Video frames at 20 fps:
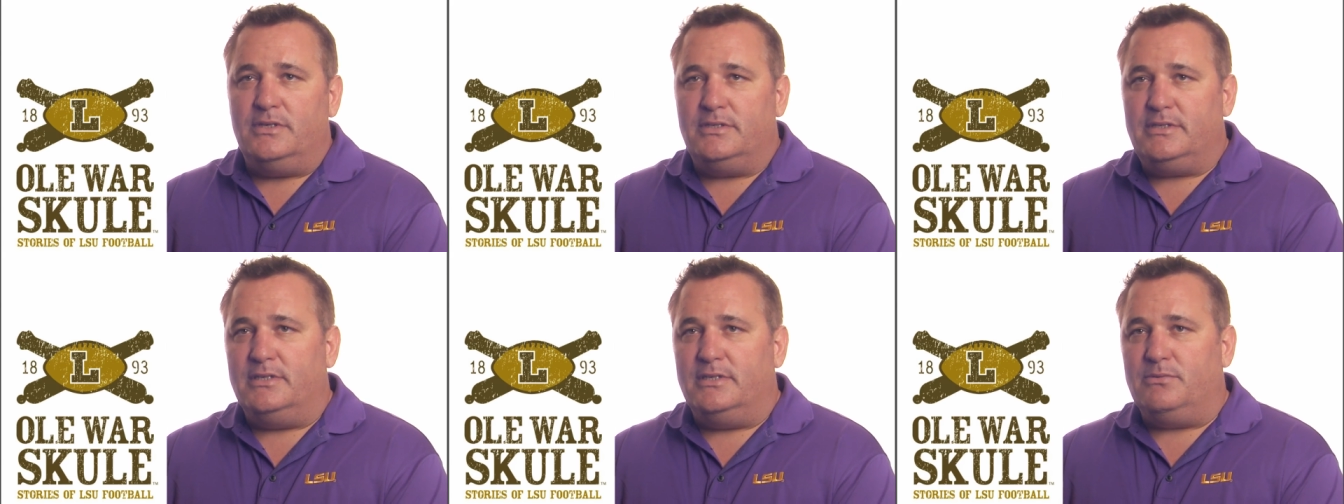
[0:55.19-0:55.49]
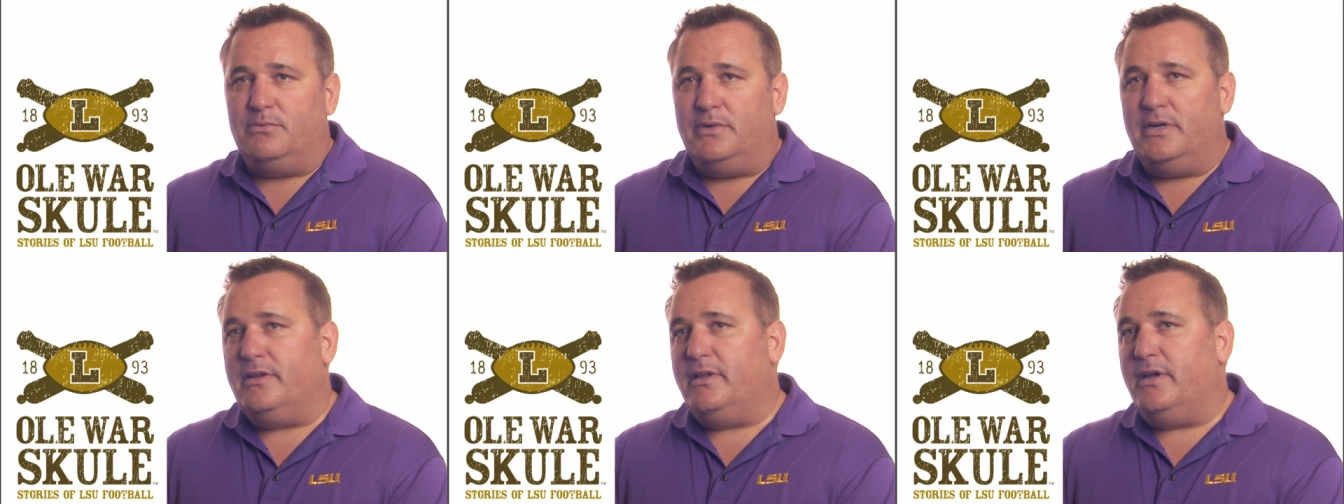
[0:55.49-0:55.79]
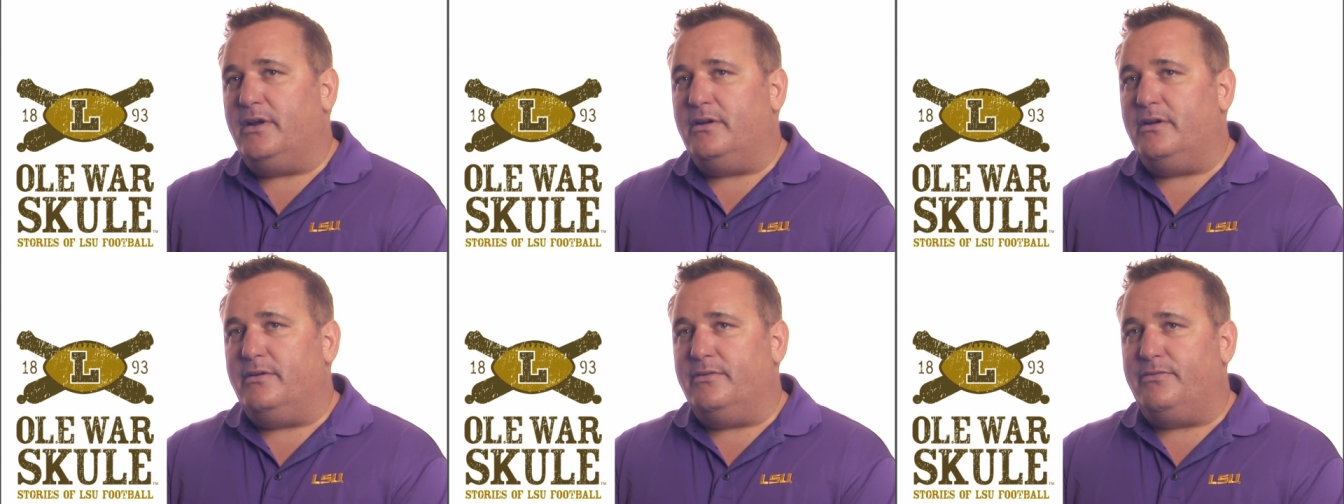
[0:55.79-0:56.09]
Just as we're
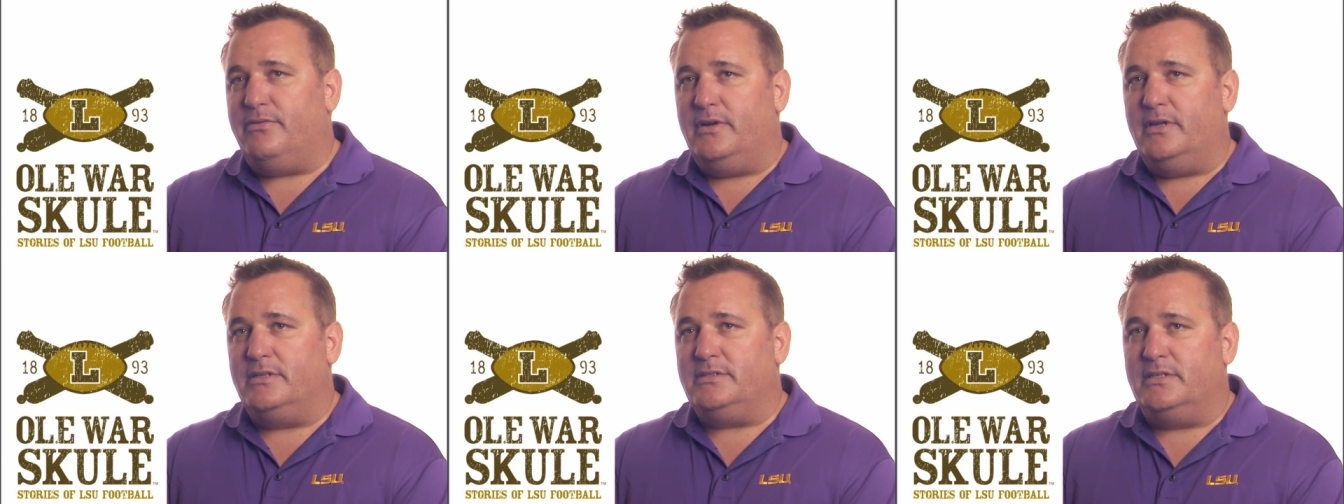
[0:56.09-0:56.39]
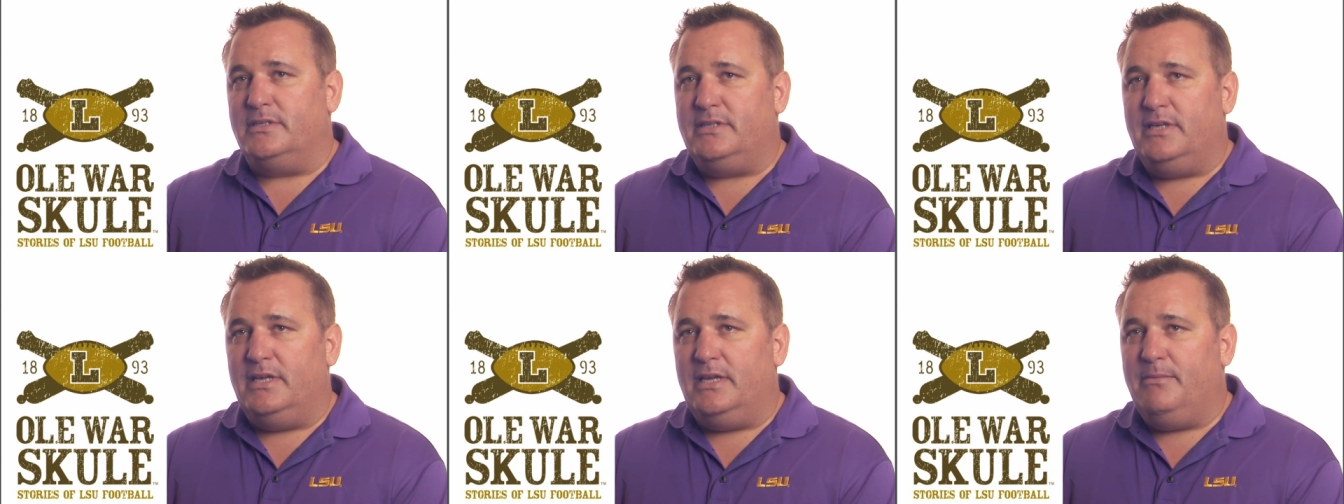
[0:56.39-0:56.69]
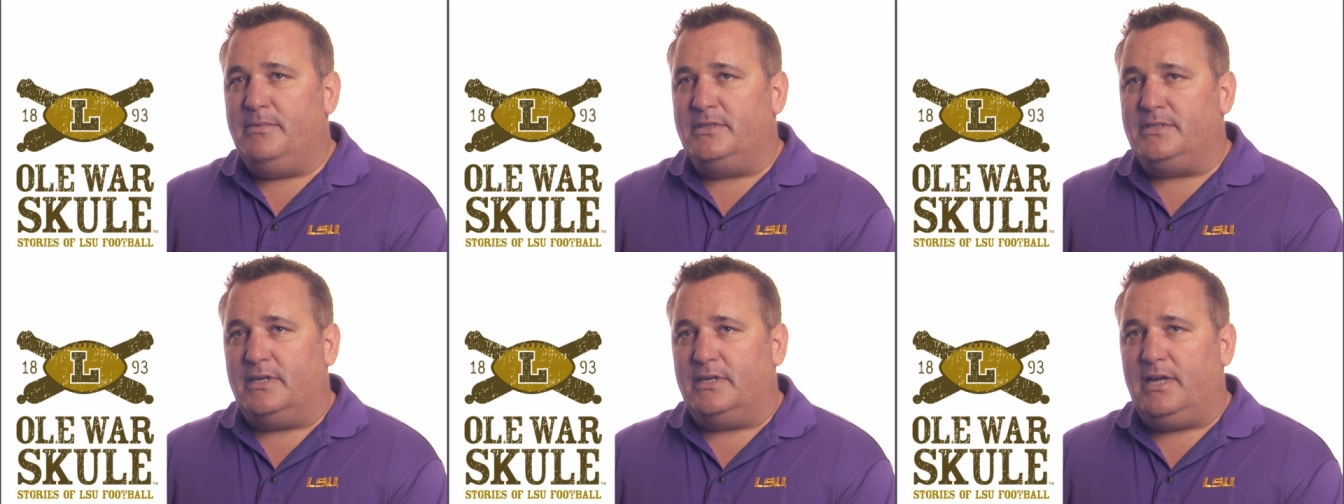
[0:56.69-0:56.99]
there as a
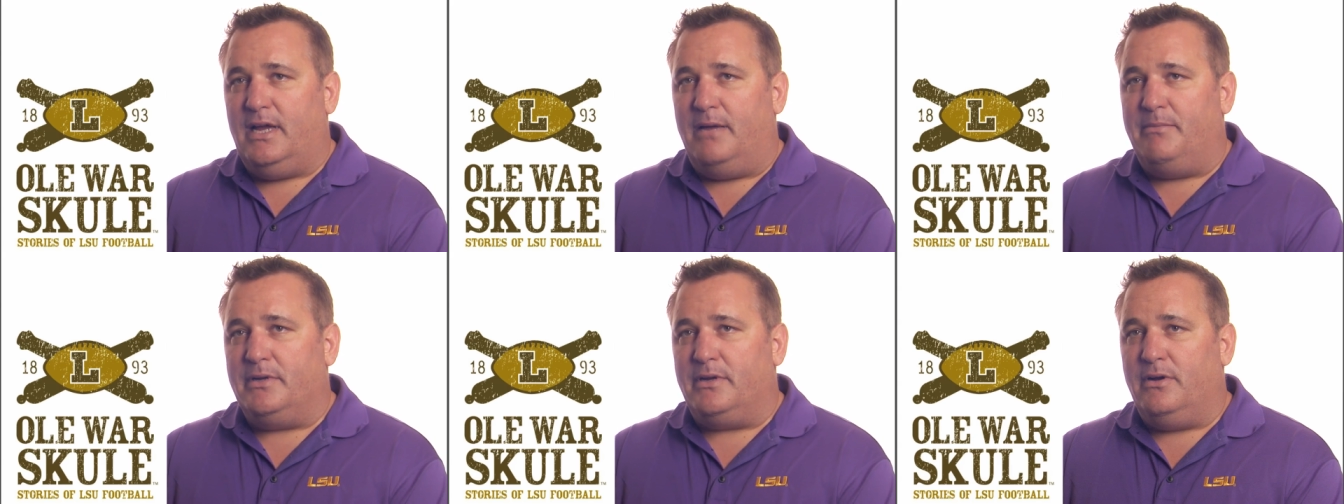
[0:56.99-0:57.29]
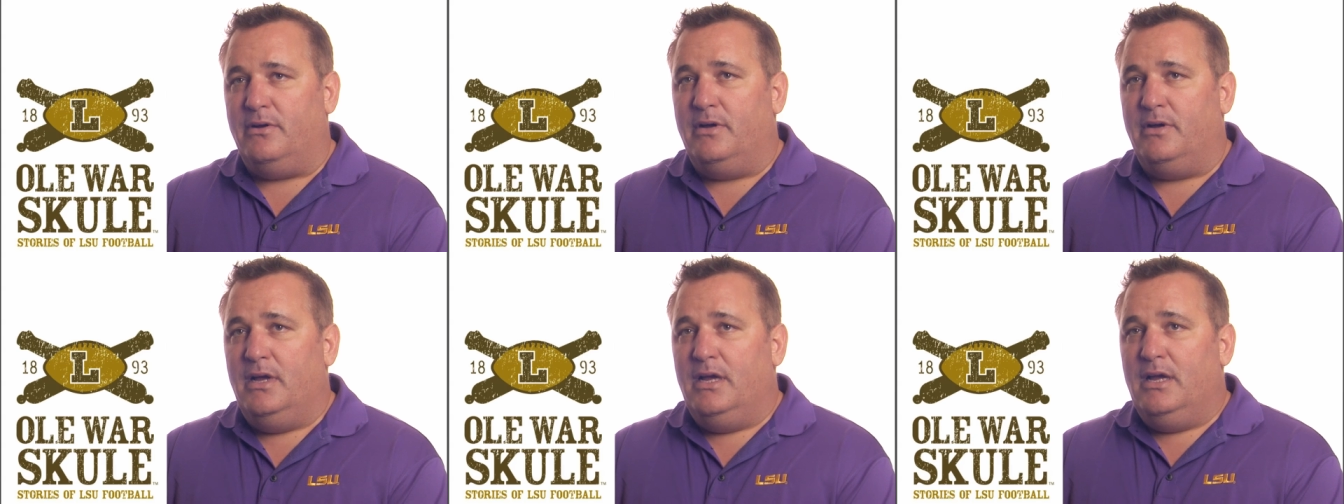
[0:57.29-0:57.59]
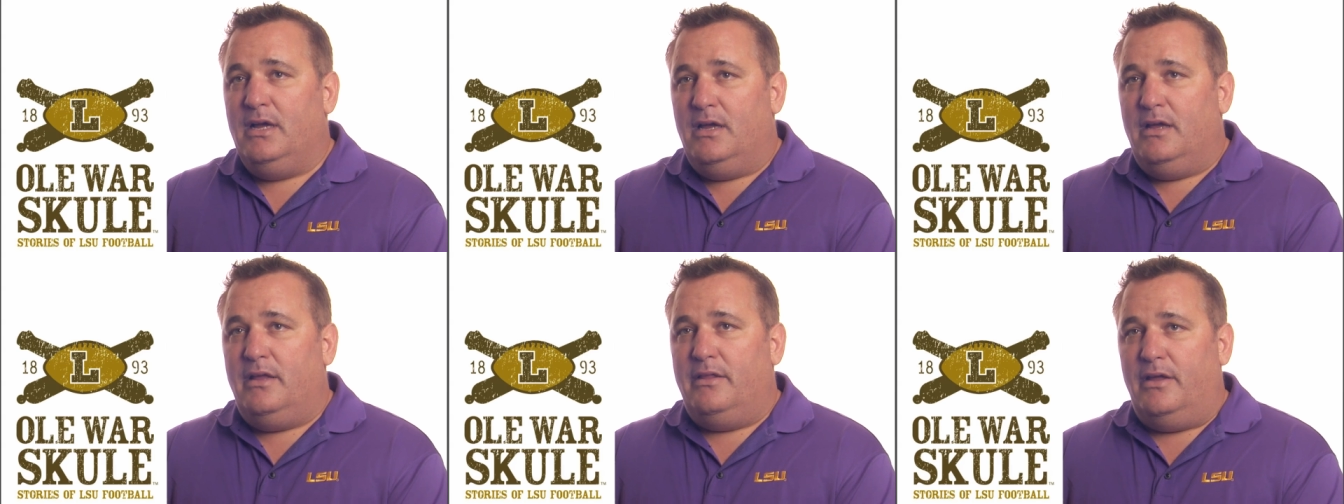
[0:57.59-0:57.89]
team as a common goal,
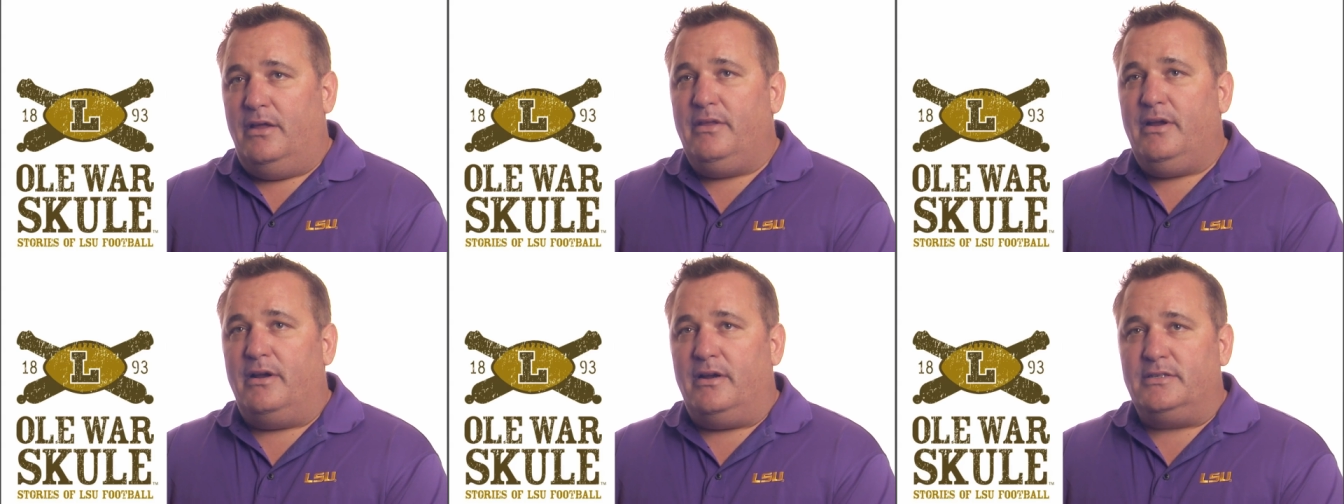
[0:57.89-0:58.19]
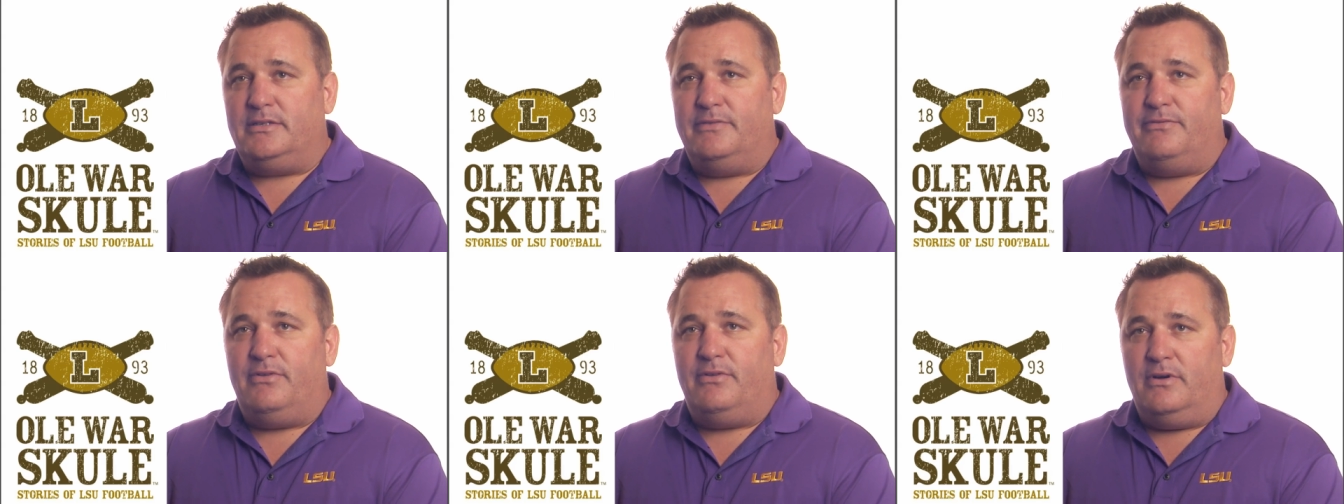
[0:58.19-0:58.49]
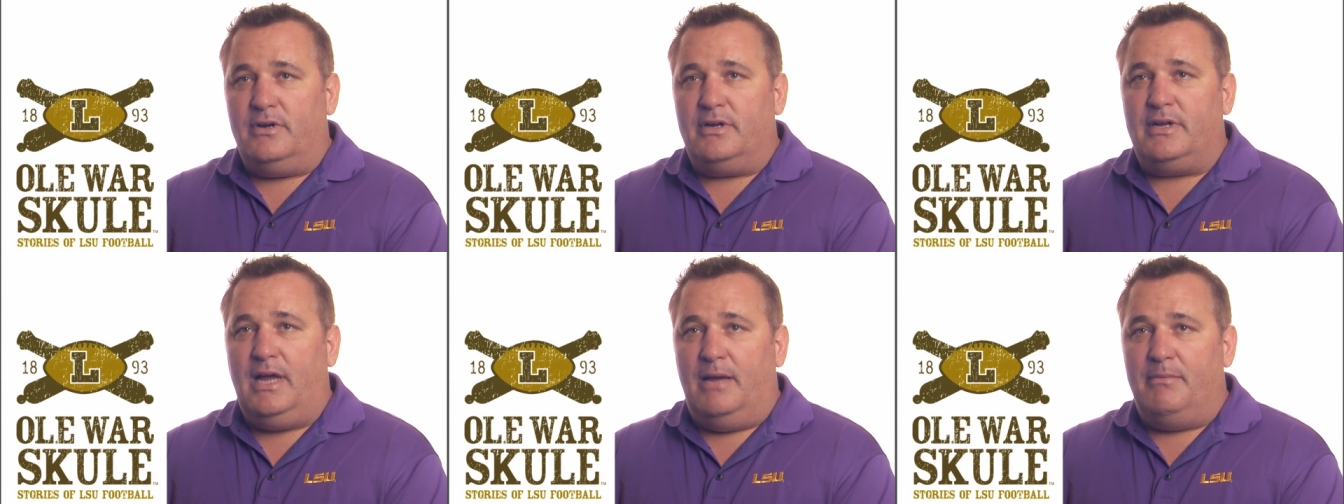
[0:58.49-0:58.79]
they're there
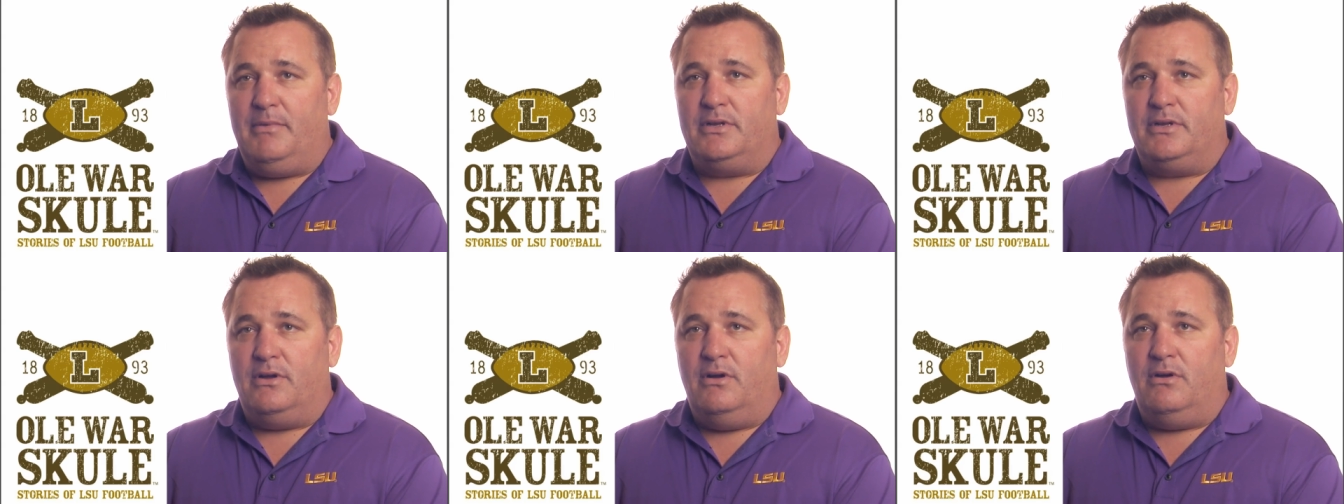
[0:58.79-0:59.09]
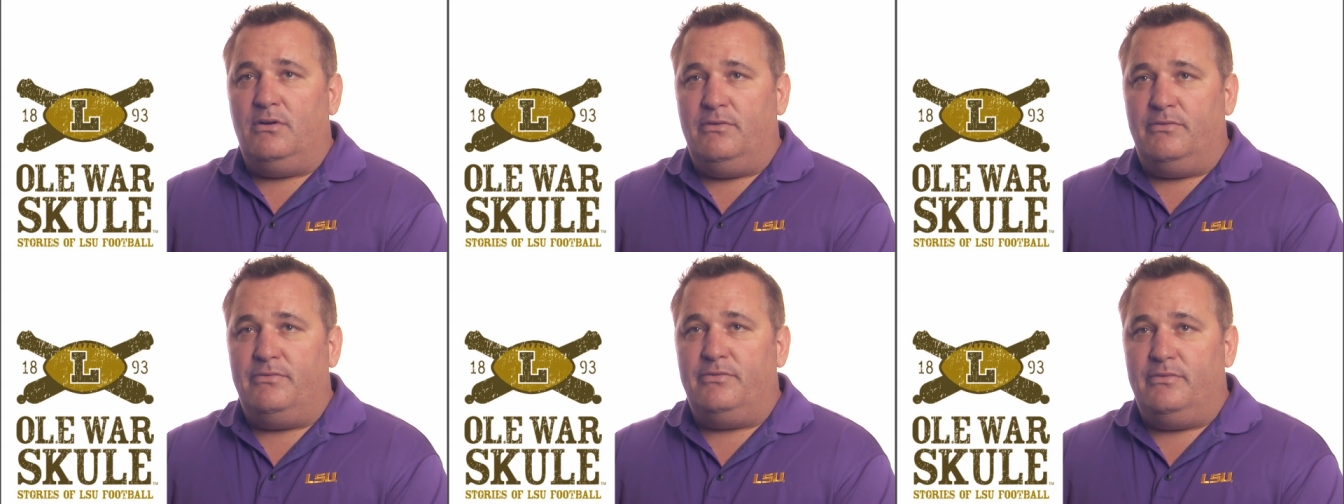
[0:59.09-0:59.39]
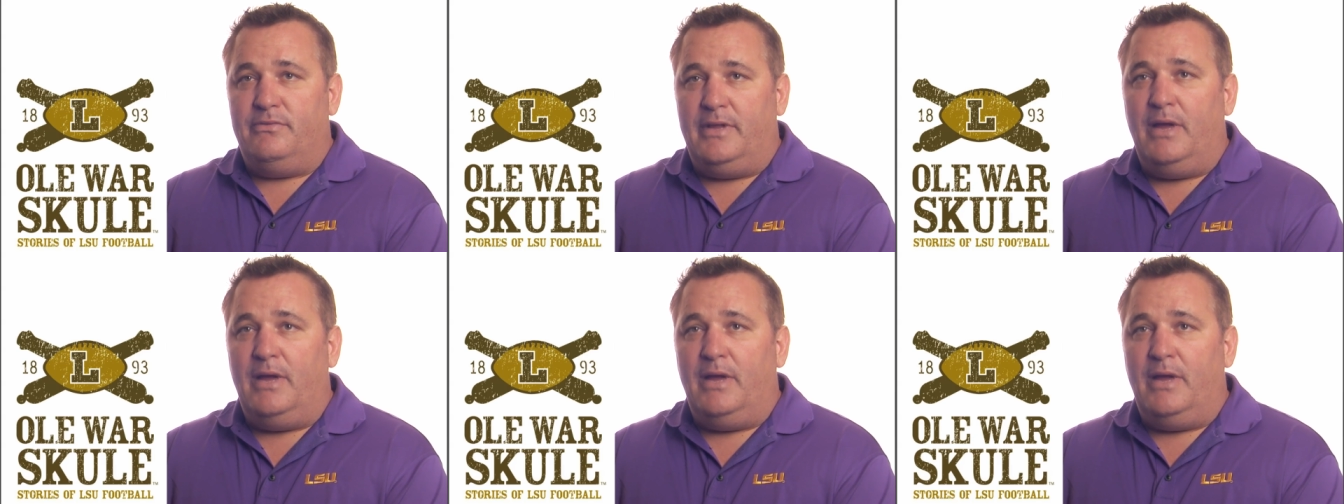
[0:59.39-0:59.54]
for a common goal.